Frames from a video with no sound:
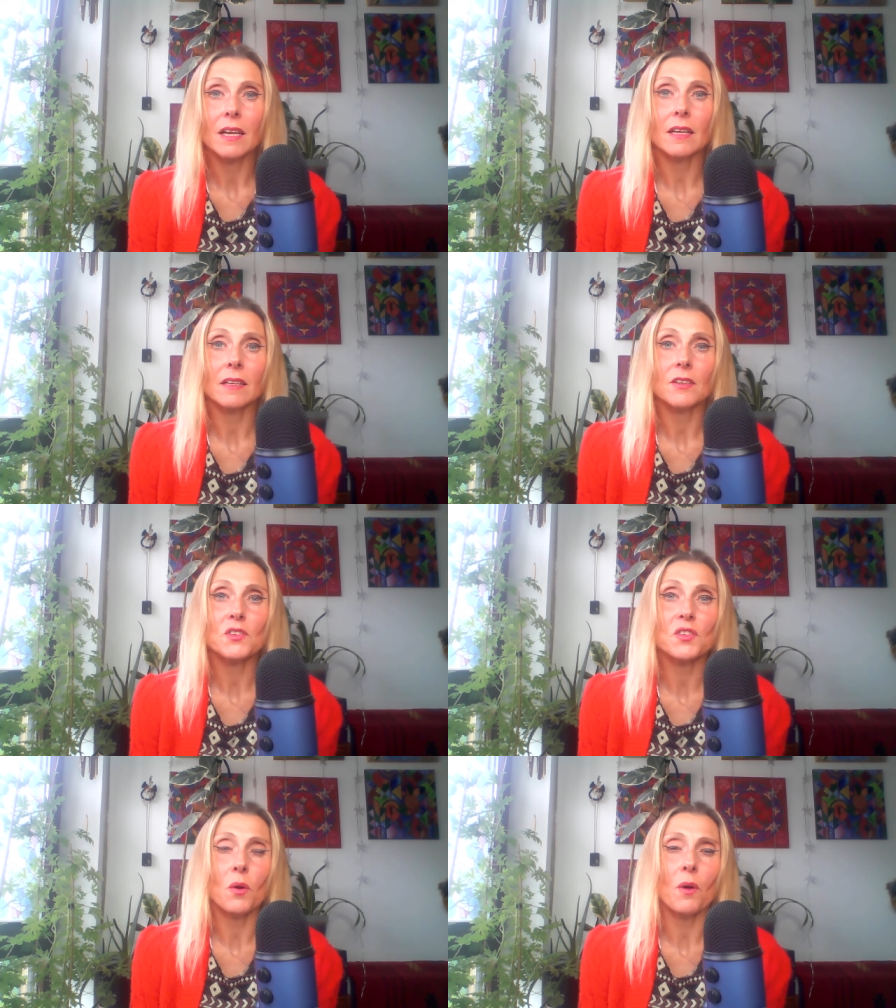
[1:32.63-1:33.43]
Uh,
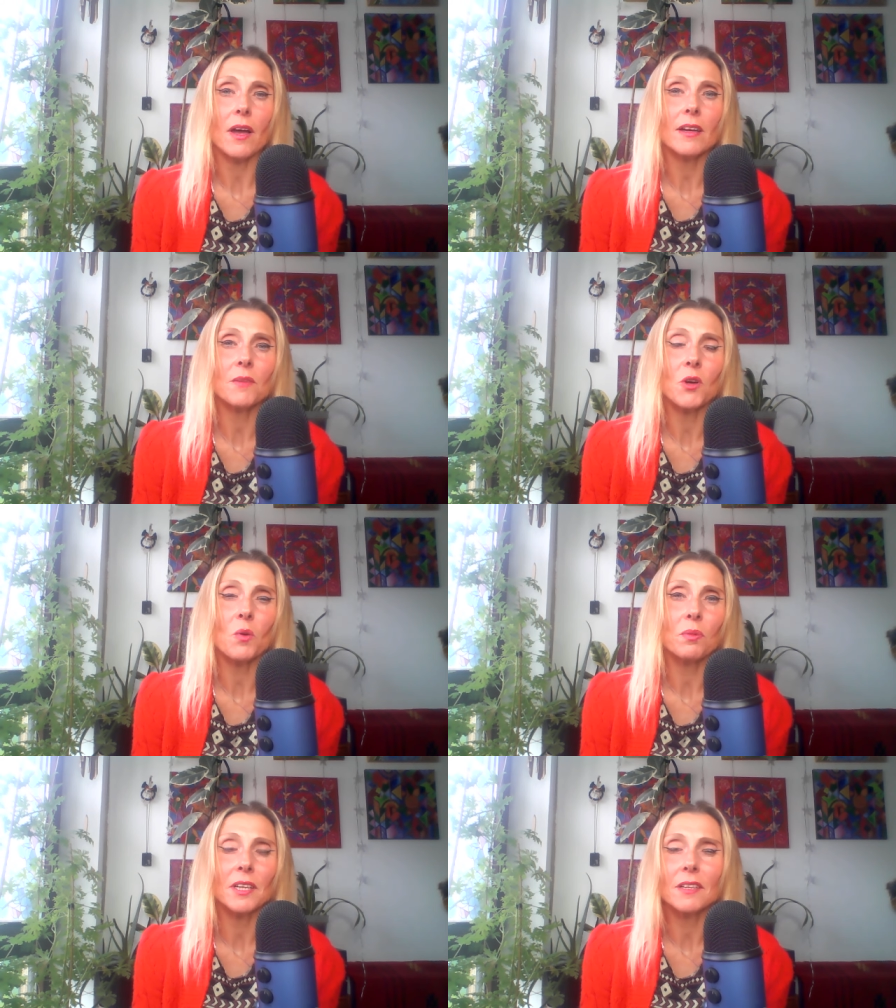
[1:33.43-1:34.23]
so, I am
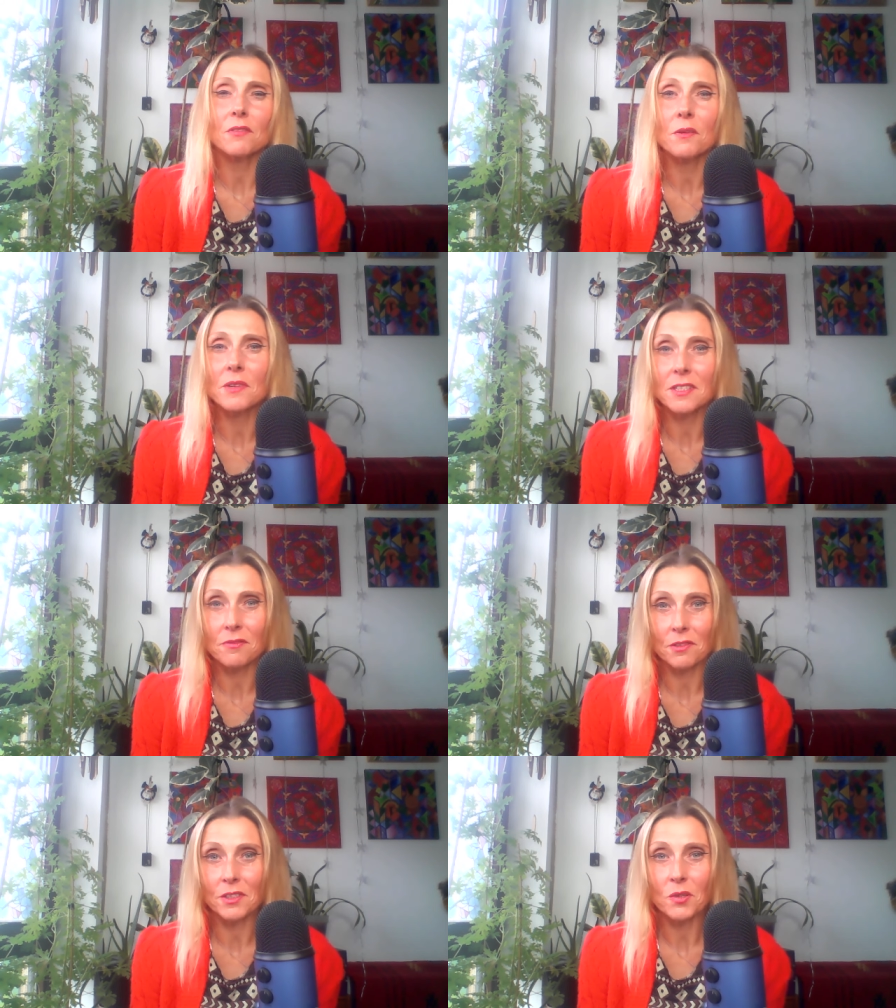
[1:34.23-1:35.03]
completely from a
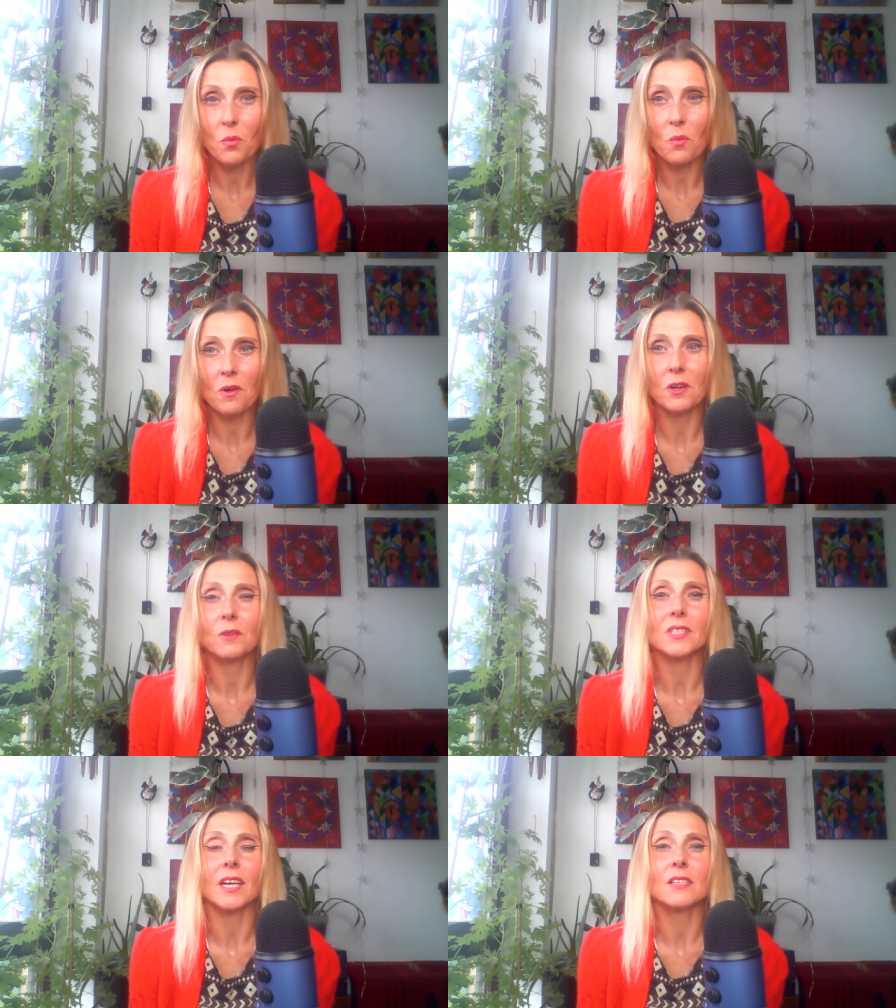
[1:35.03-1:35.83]
different
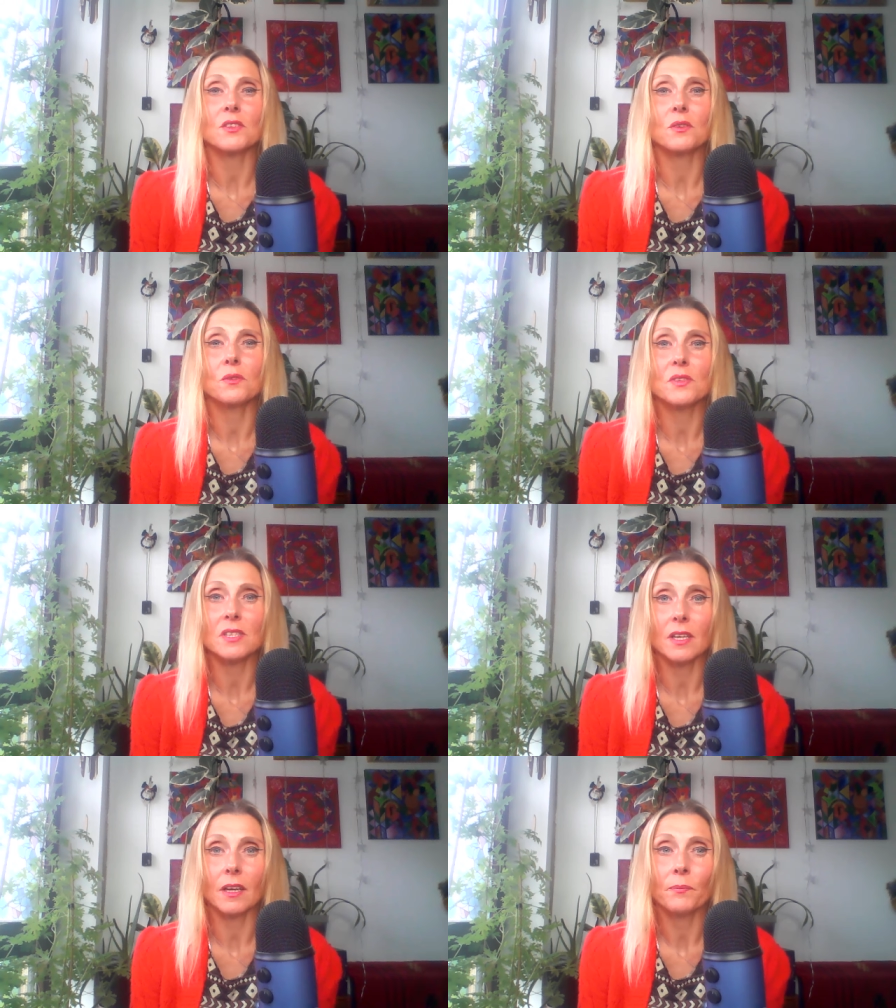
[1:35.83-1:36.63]
world, as you
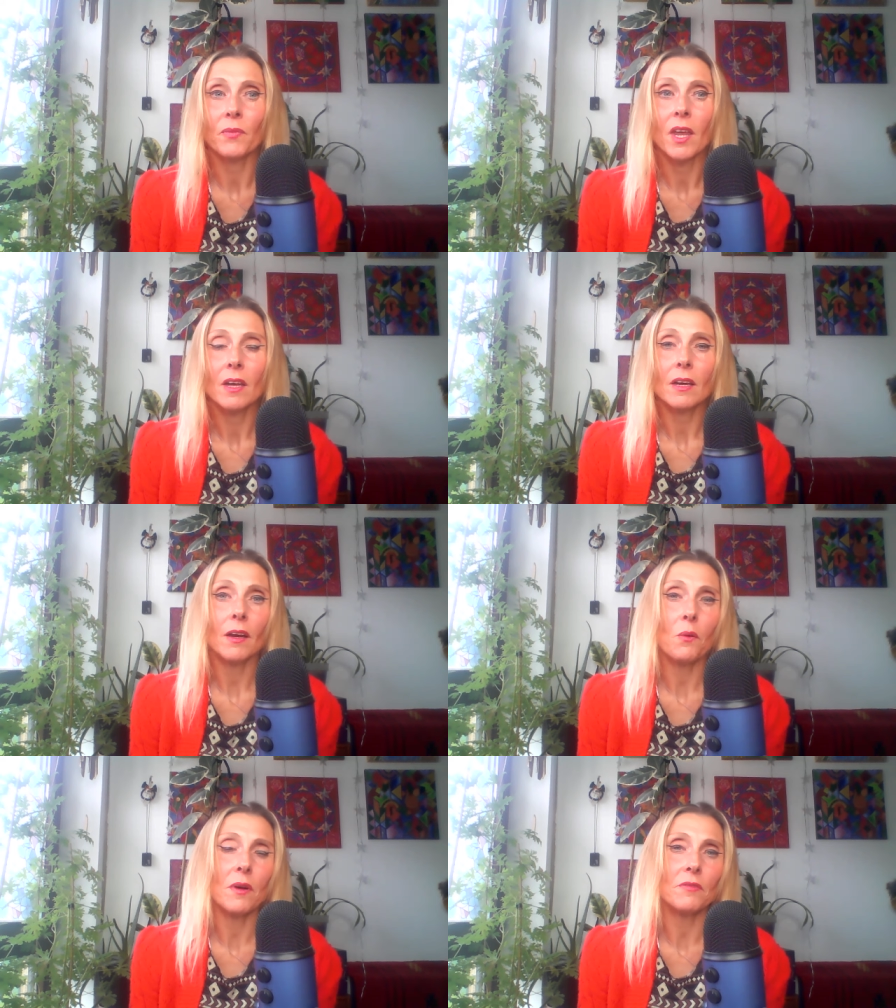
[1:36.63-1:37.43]
see.
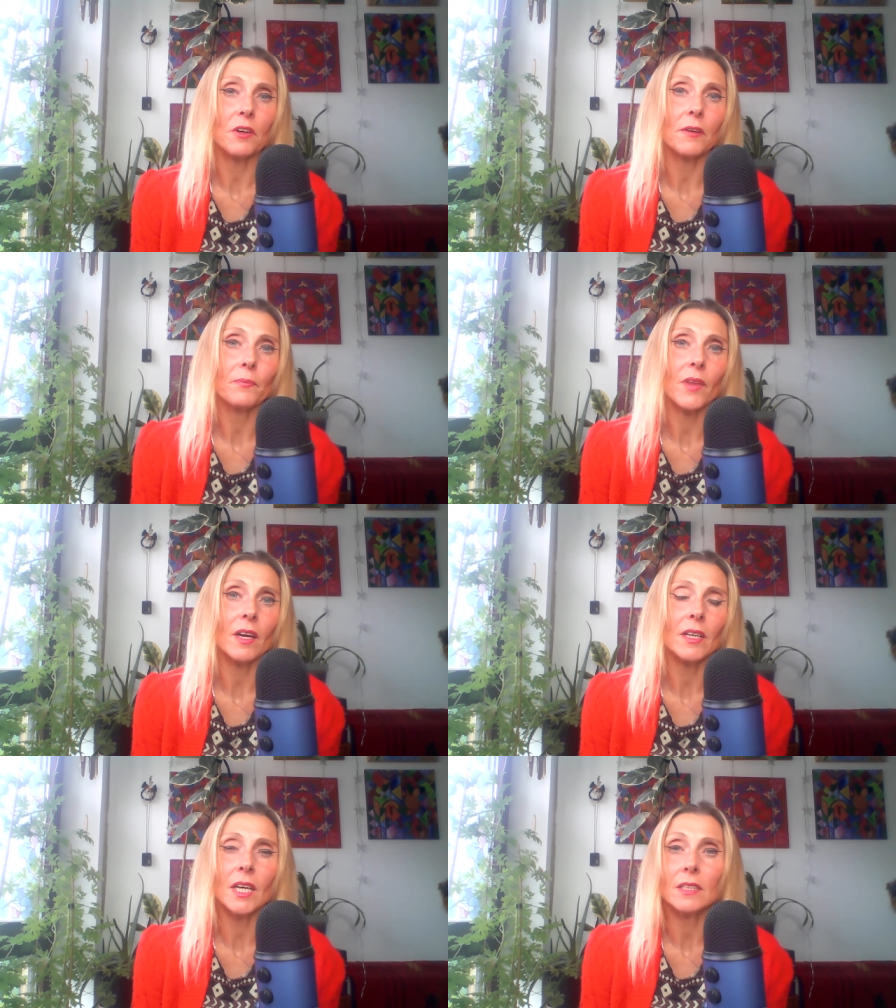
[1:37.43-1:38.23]
However,
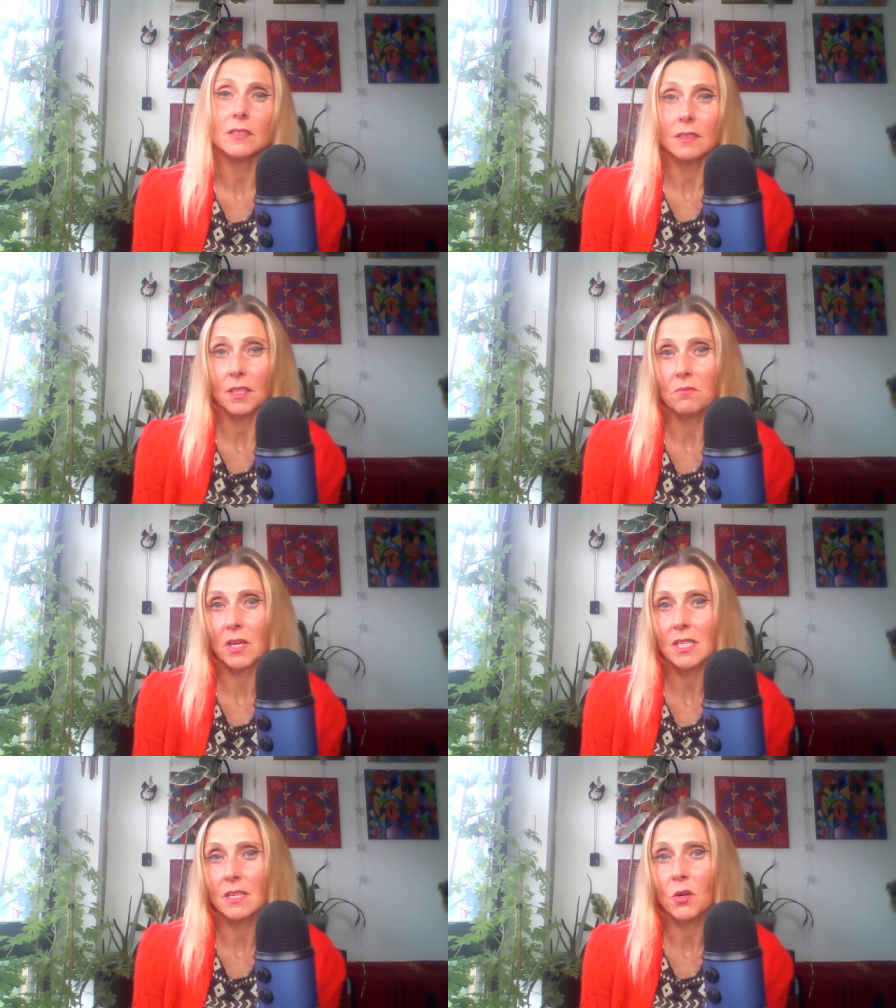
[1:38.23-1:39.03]
I had
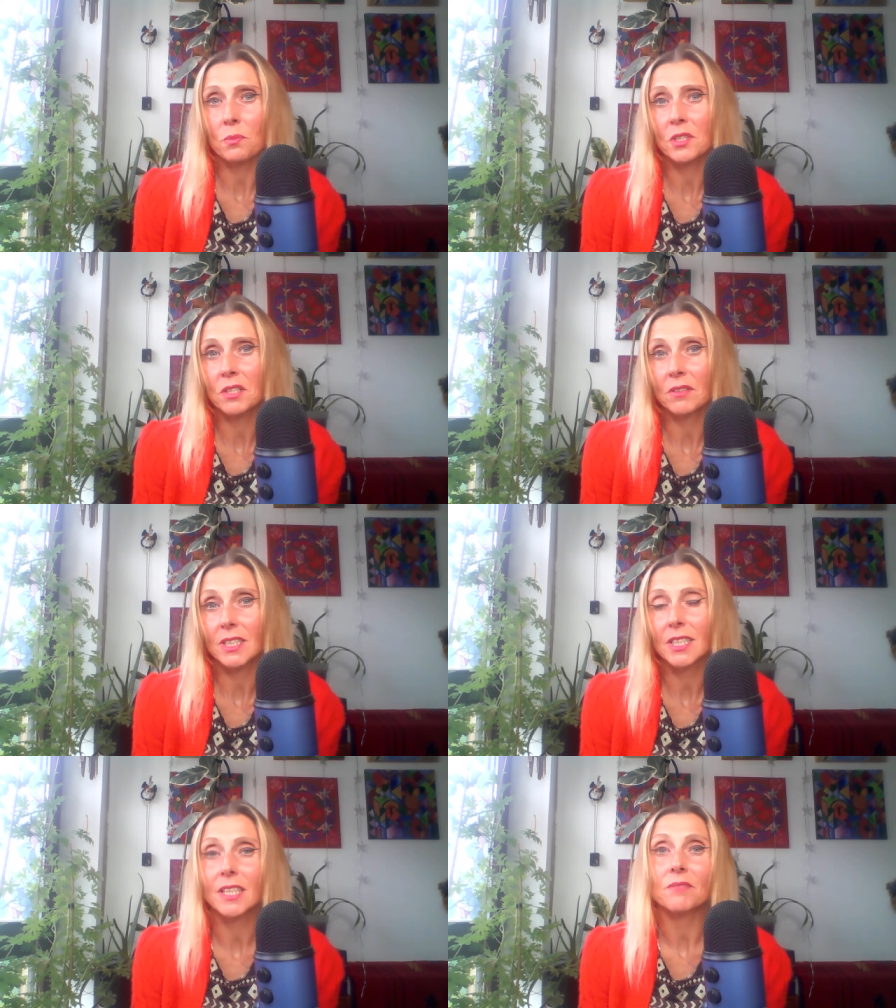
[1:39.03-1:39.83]
amazing
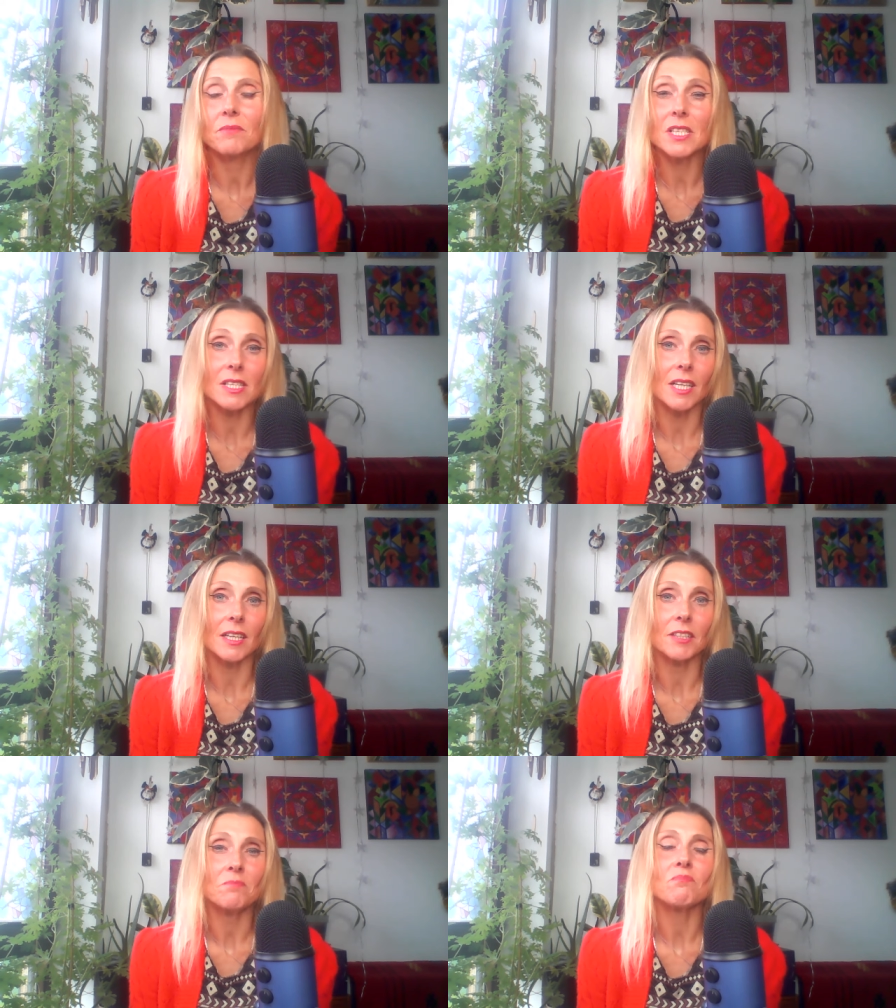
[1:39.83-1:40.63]
opportunity this
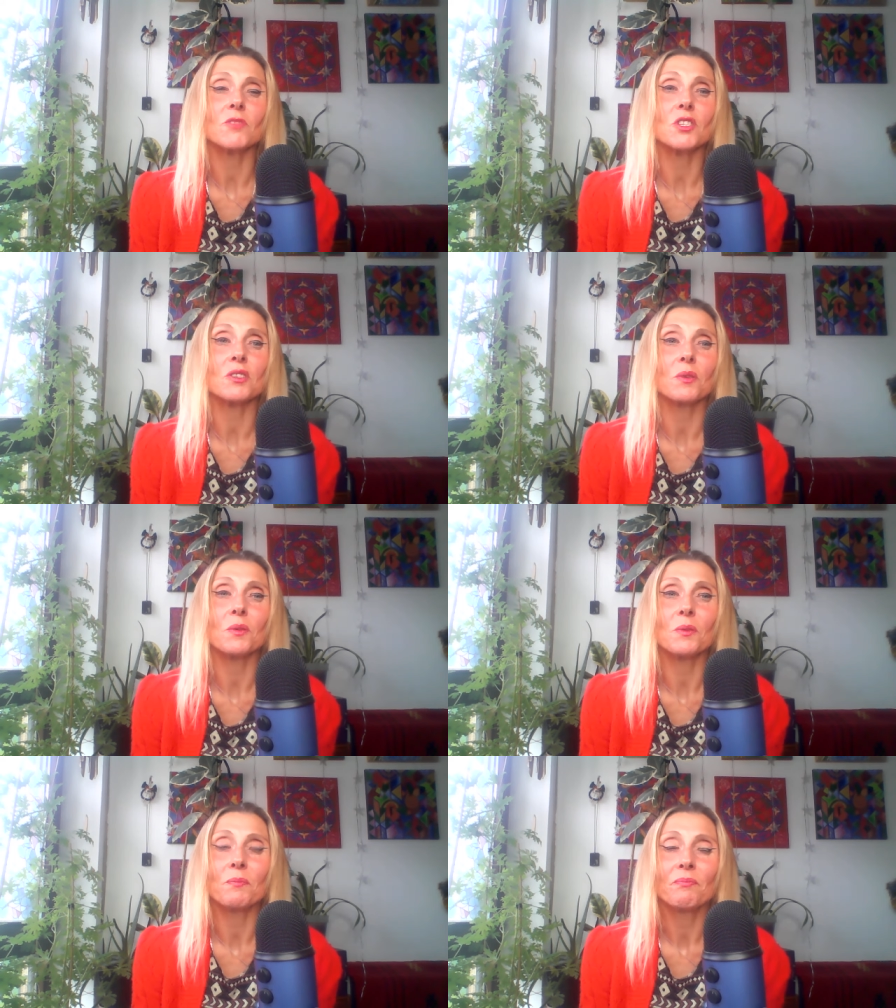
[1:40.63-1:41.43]
time to